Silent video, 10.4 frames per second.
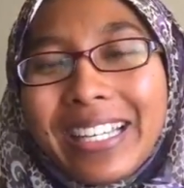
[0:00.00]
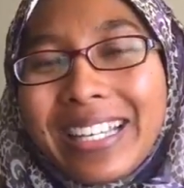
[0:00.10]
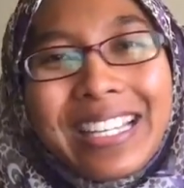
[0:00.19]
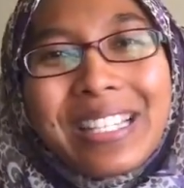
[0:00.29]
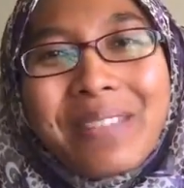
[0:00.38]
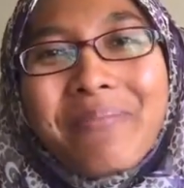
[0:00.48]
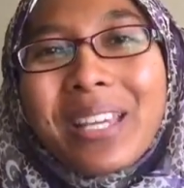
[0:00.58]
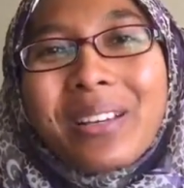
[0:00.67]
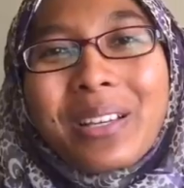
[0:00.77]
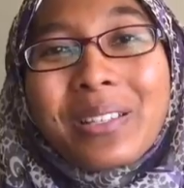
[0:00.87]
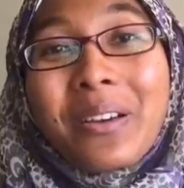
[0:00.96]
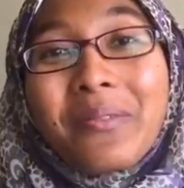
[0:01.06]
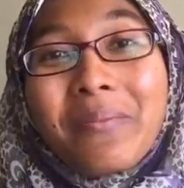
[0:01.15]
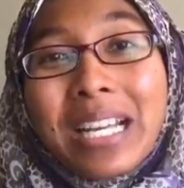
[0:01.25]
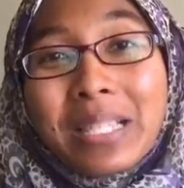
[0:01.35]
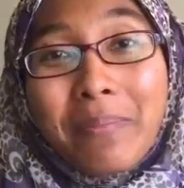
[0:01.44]
it isn't because of
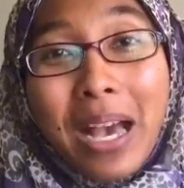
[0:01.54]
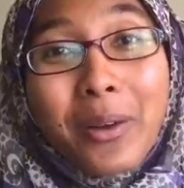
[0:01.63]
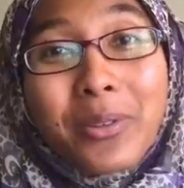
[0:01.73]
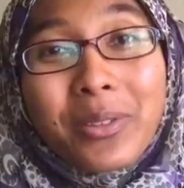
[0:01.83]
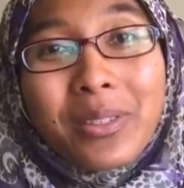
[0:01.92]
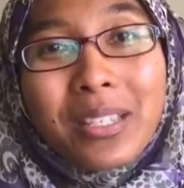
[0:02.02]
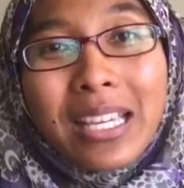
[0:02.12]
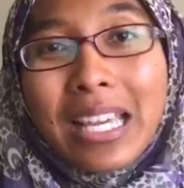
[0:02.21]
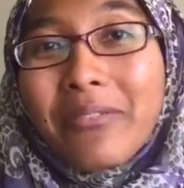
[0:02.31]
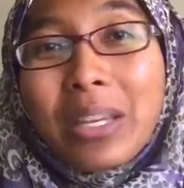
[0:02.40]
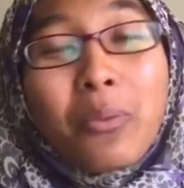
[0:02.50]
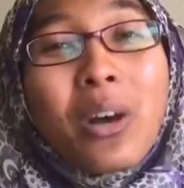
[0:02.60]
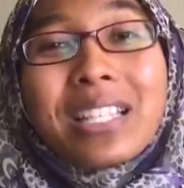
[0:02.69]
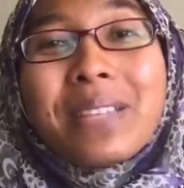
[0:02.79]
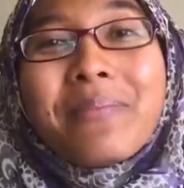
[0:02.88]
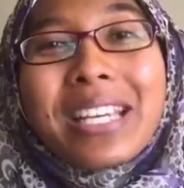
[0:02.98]
my spouse, if it
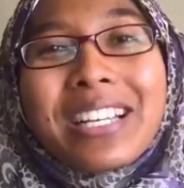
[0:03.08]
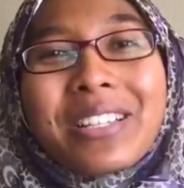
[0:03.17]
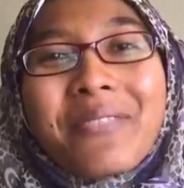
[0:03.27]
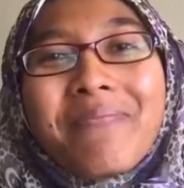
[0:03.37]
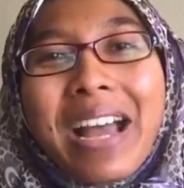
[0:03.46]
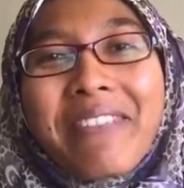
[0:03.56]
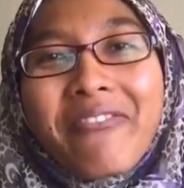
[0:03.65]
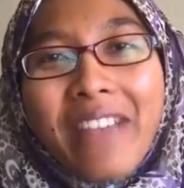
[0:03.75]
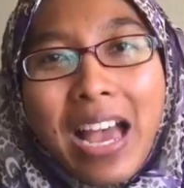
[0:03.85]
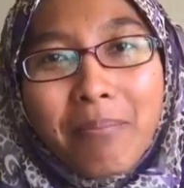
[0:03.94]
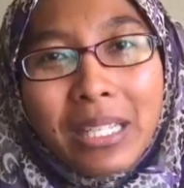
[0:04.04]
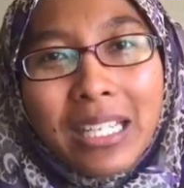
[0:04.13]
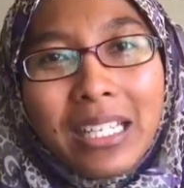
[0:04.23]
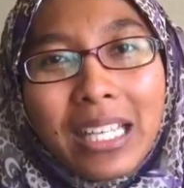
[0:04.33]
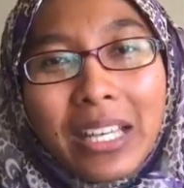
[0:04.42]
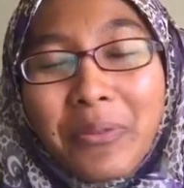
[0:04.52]
wasn't because of my
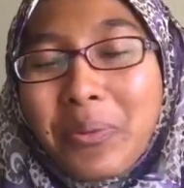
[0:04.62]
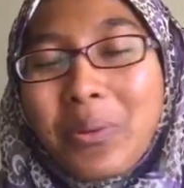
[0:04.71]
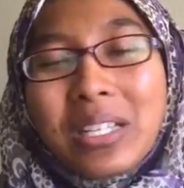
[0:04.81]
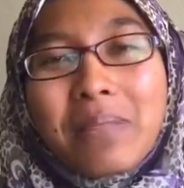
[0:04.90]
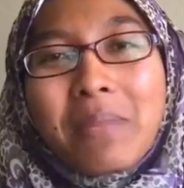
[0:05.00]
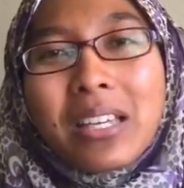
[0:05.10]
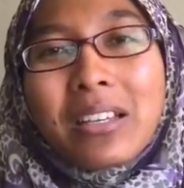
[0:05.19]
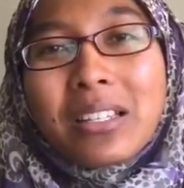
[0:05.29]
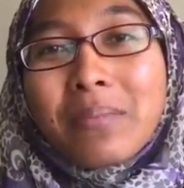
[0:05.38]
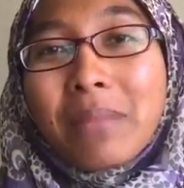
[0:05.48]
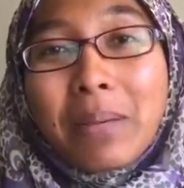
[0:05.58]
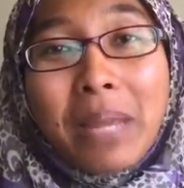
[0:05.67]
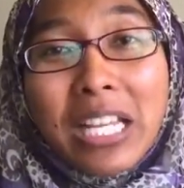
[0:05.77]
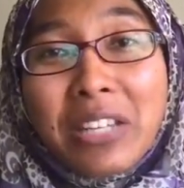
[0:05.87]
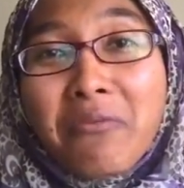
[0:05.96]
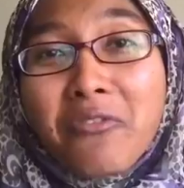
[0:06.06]
family, if it wasn't because of my
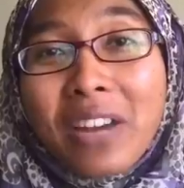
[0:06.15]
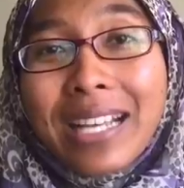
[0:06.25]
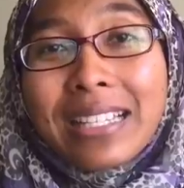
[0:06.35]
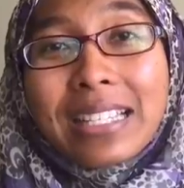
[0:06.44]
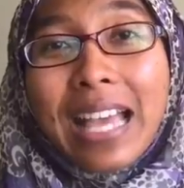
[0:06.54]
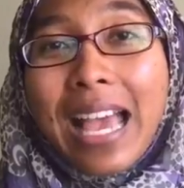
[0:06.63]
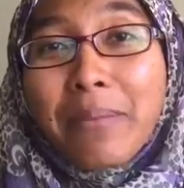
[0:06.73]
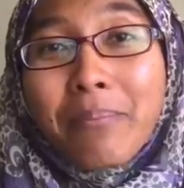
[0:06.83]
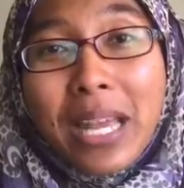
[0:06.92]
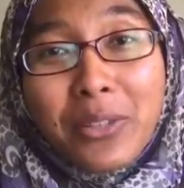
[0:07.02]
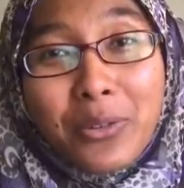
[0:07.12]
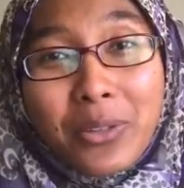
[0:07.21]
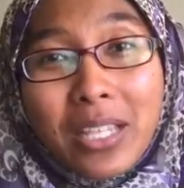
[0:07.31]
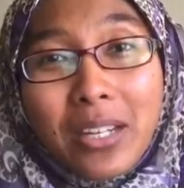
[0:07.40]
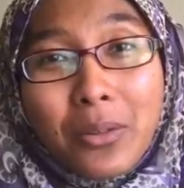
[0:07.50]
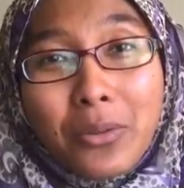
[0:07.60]
amazing friends and
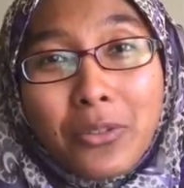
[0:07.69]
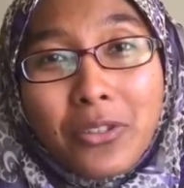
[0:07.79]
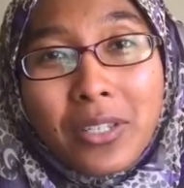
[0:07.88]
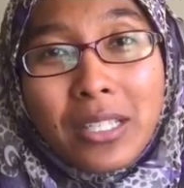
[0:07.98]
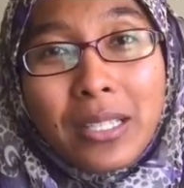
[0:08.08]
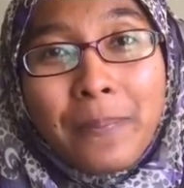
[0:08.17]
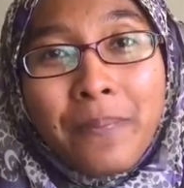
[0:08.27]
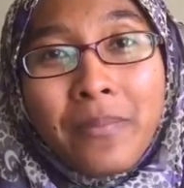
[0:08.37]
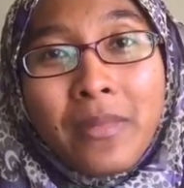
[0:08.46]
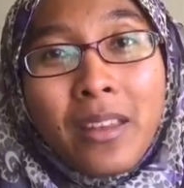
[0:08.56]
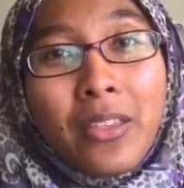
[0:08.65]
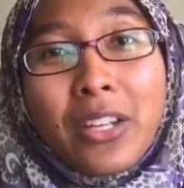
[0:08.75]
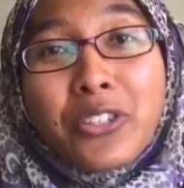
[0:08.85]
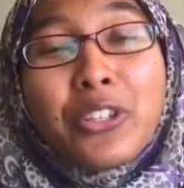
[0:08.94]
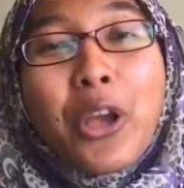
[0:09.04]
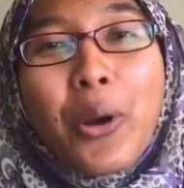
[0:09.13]
mentors and coaches.
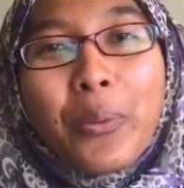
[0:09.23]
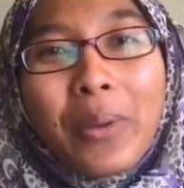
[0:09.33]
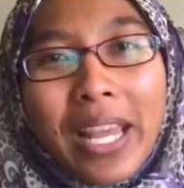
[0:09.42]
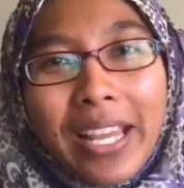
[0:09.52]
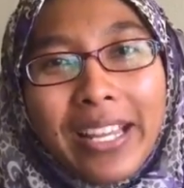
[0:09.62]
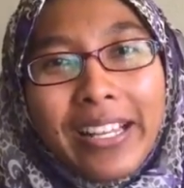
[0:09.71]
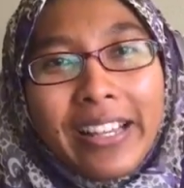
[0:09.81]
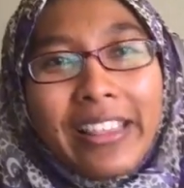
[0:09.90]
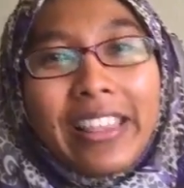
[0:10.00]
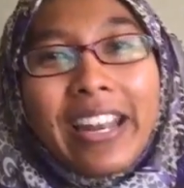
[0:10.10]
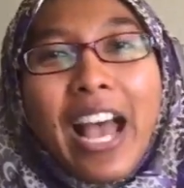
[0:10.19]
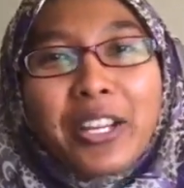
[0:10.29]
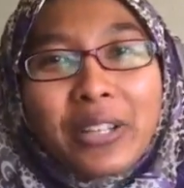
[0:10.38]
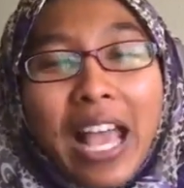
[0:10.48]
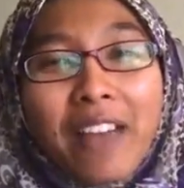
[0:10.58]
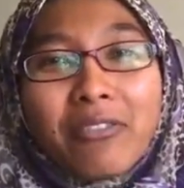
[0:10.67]
There's no way that I
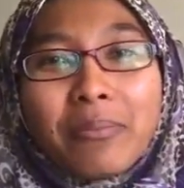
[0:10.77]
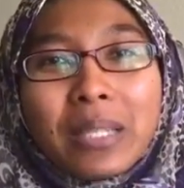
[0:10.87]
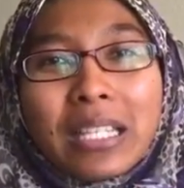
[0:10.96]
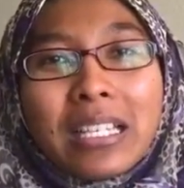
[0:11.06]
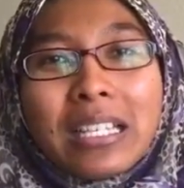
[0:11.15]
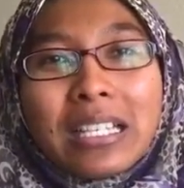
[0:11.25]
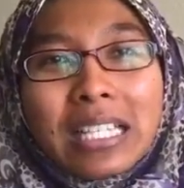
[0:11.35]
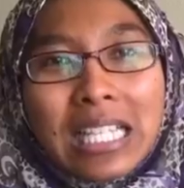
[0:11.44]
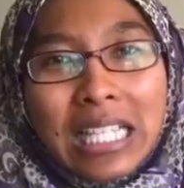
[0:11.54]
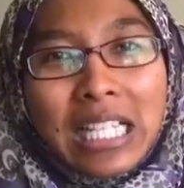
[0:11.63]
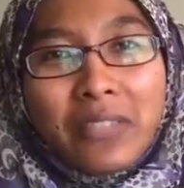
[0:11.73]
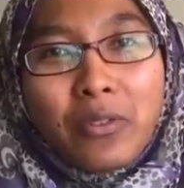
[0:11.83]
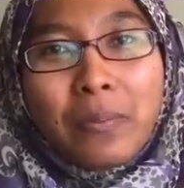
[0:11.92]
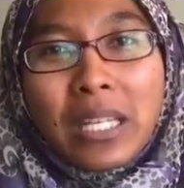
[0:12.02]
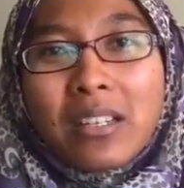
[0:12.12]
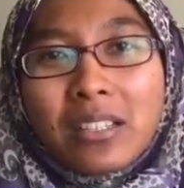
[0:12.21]
could ever be successful
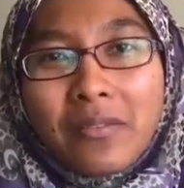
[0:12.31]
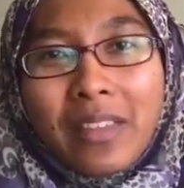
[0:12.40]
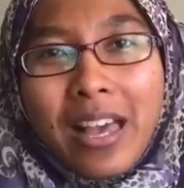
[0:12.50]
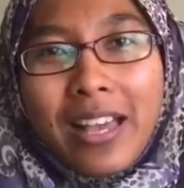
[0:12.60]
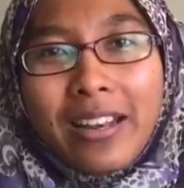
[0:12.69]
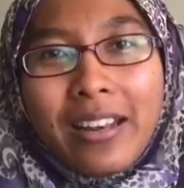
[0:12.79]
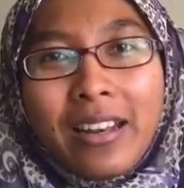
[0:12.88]
because of that.